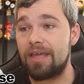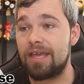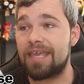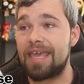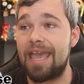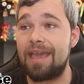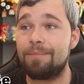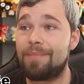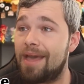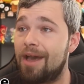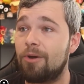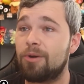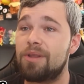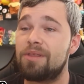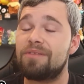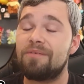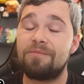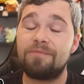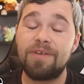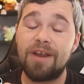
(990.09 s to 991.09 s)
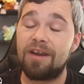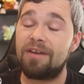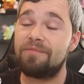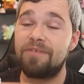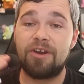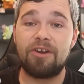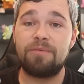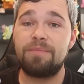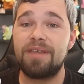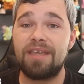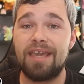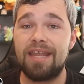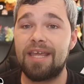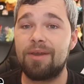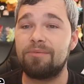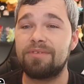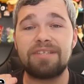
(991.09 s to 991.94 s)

It came out in the very, very beginning